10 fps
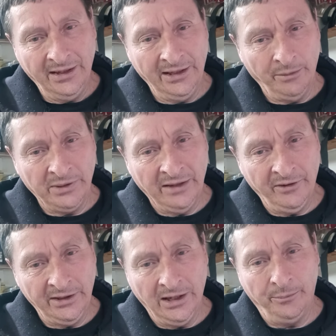and I'm
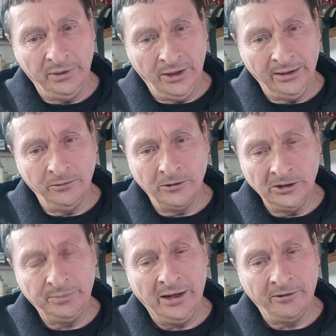giving up a lot of
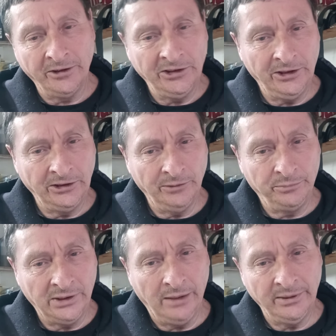horsepower to this engine,
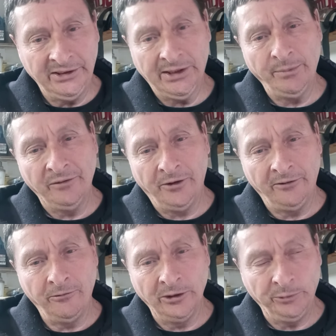probably
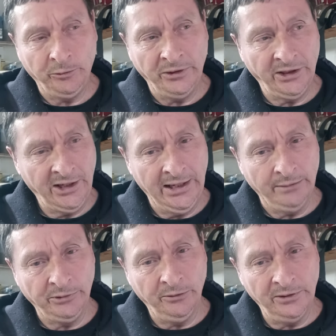75 horse between the
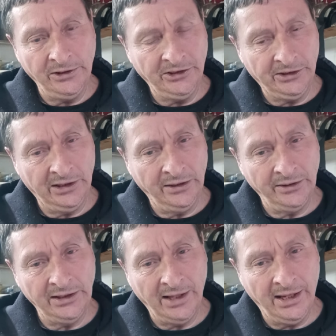cam choice
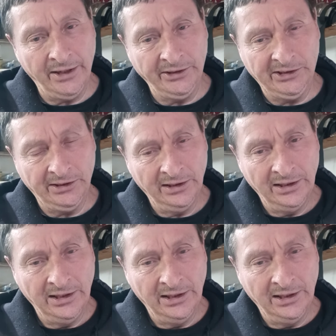and the heads